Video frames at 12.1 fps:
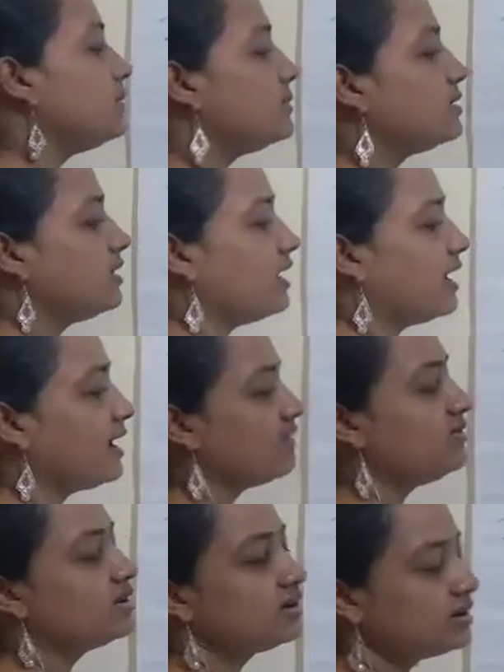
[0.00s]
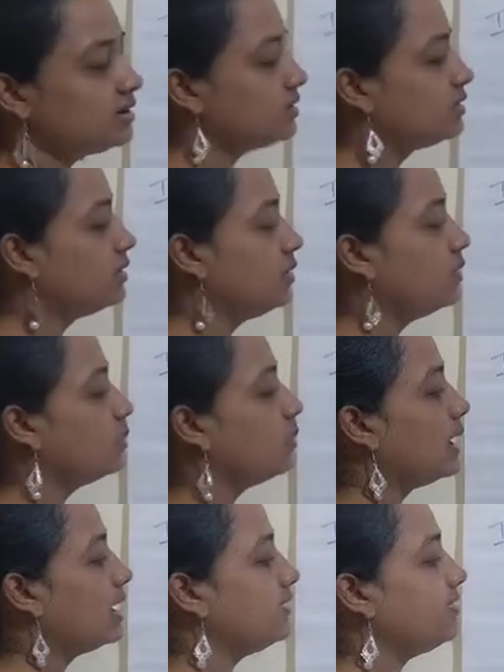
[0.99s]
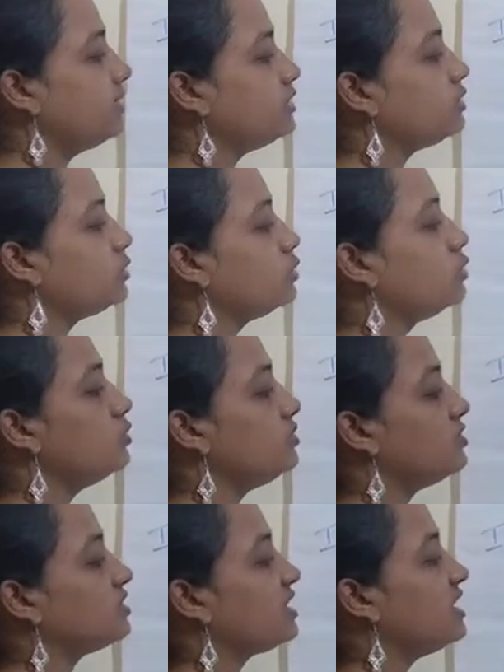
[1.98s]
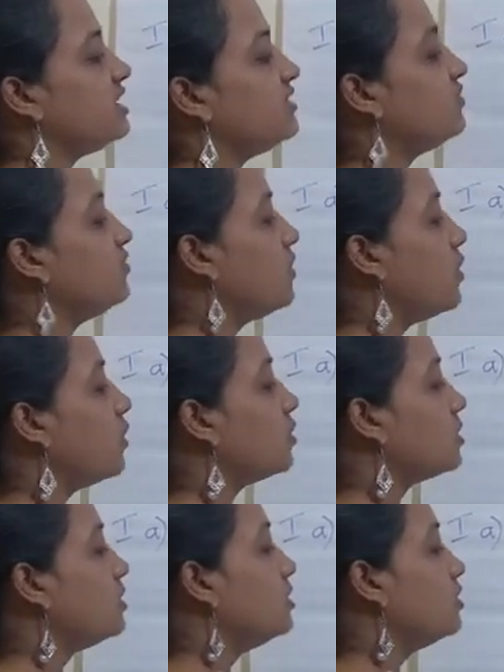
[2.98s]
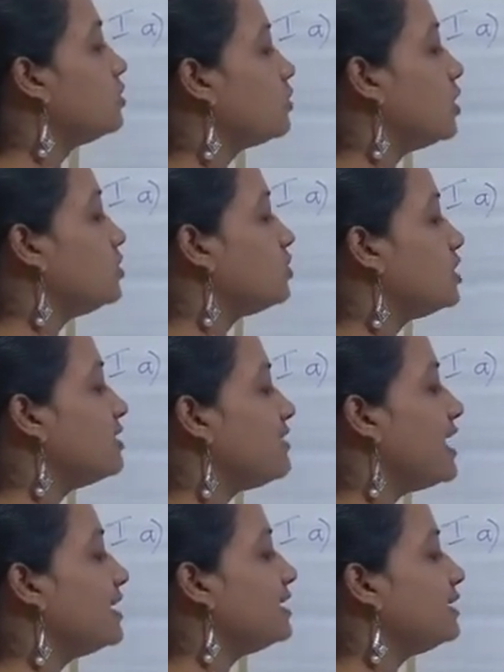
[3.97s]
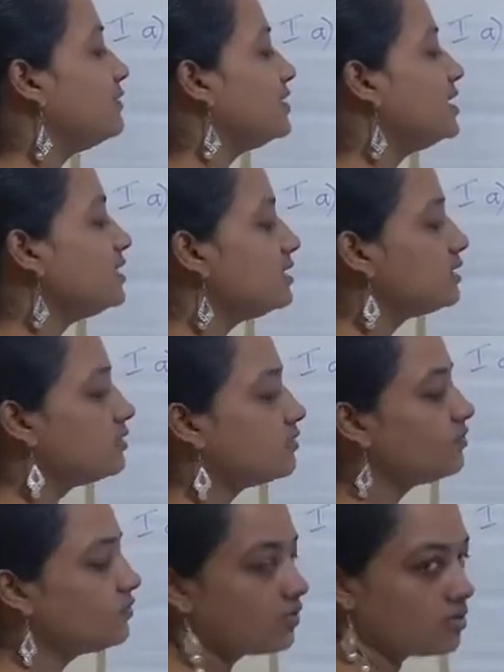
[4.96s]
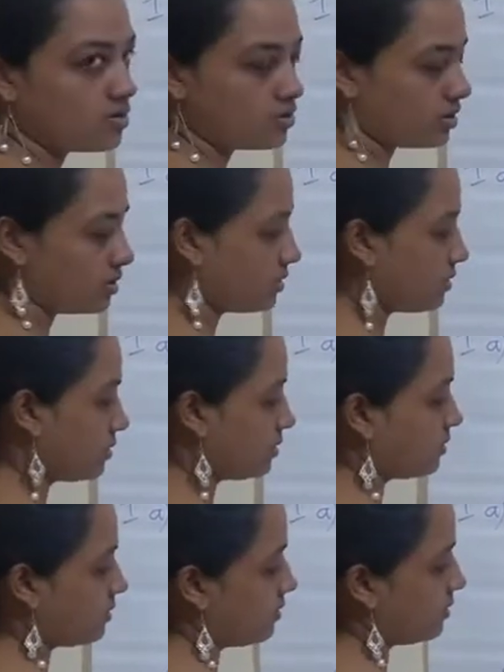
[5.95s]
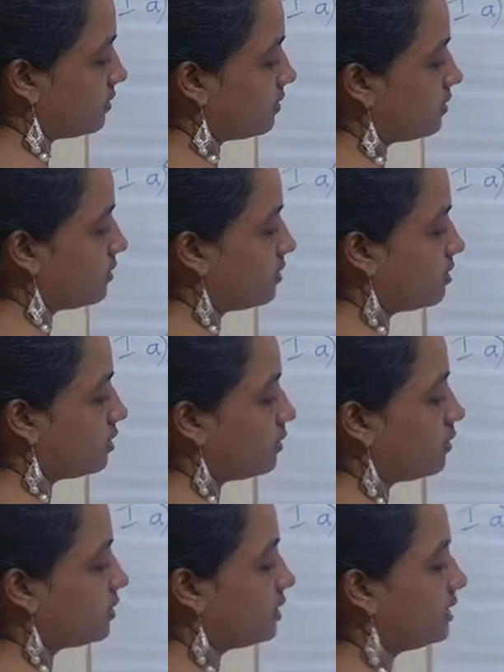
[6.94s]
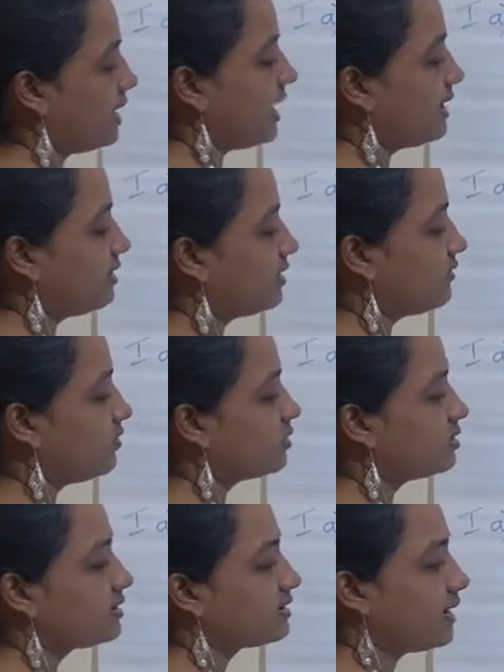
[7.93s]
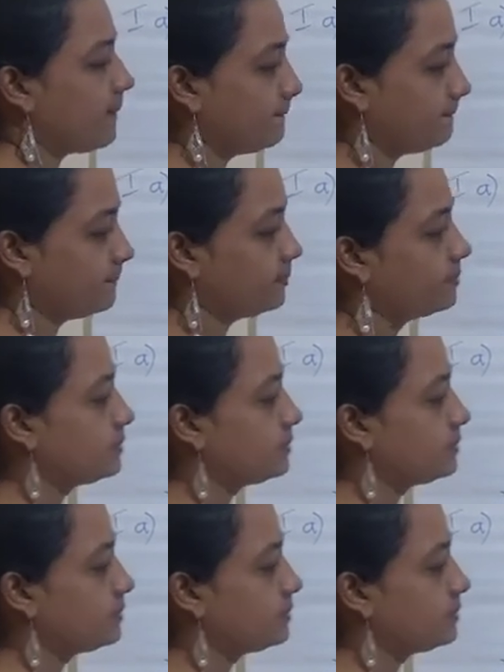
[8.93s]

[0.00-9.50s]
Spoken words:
numbers I have here? 1, 2, 3, 4. So I should divide it with 4. Now what is the answer for the sum?